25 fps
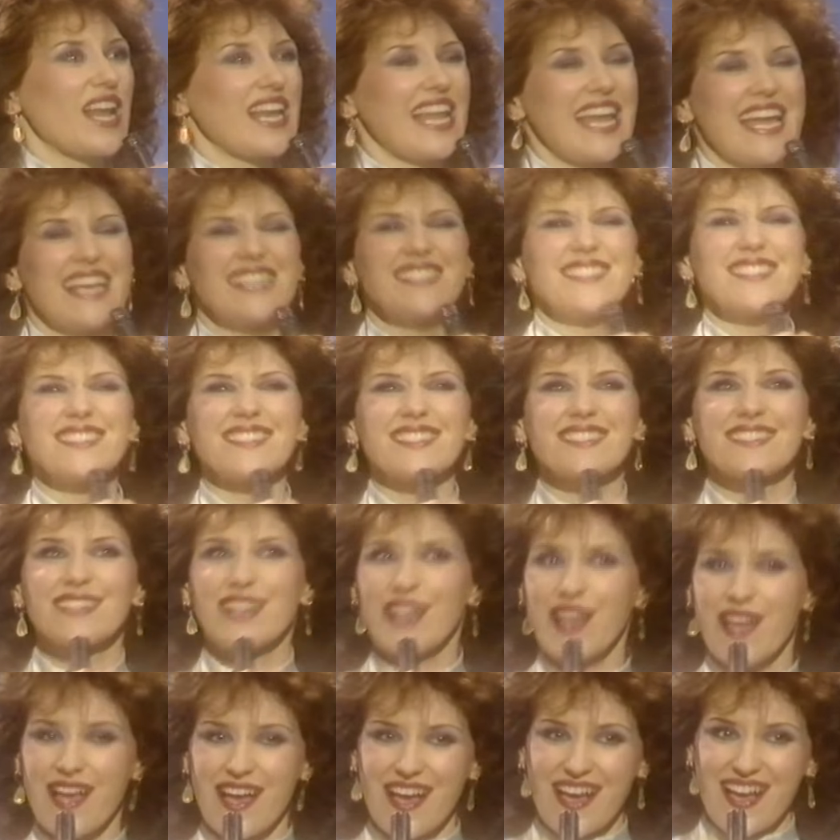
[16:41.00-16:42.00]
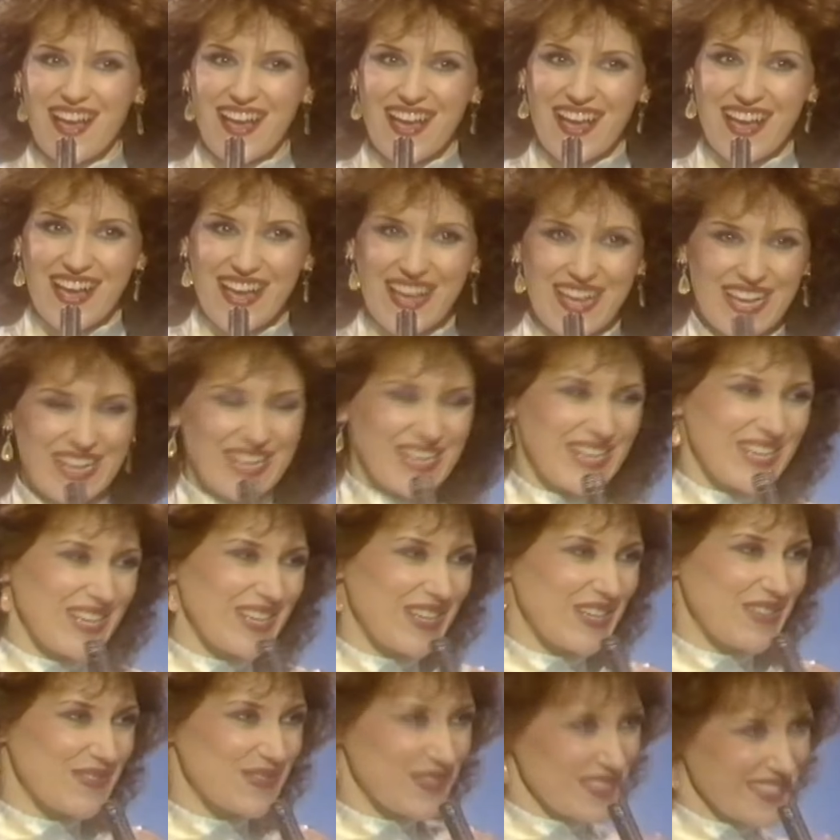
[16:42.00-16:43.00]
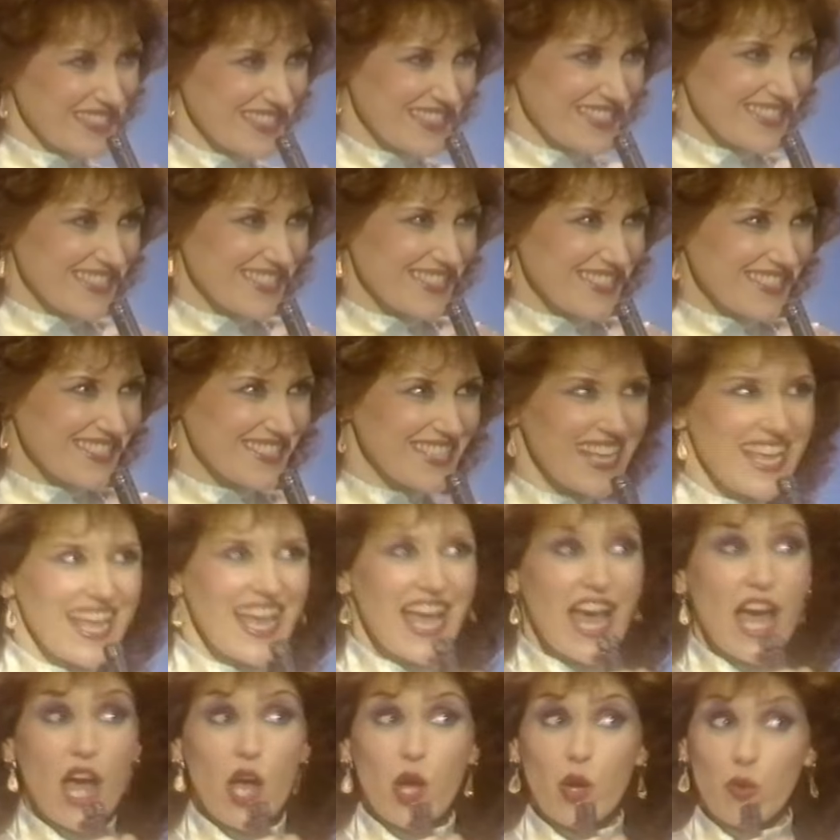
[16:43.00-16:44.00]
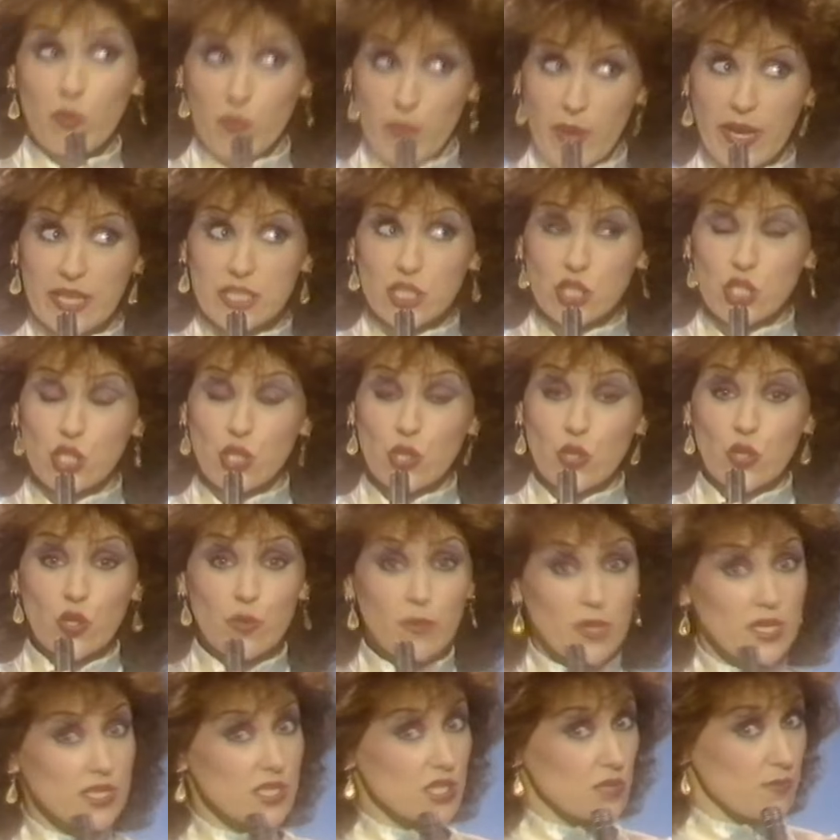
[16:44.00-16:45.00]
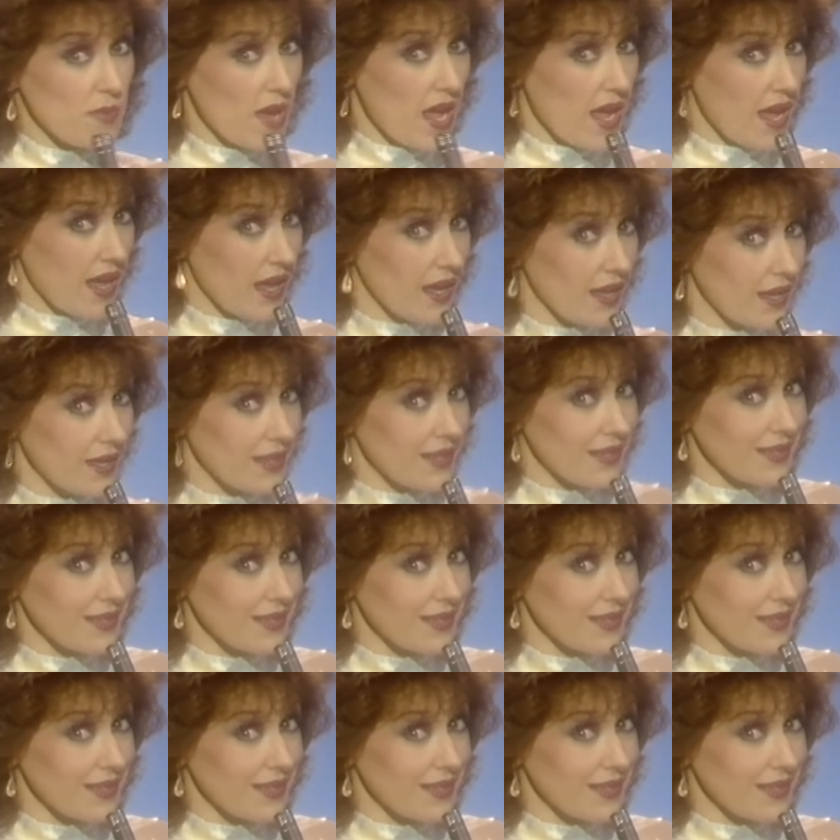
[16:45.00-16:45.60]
But I bet she comes from that stage school background where you have to sing, you have to dance,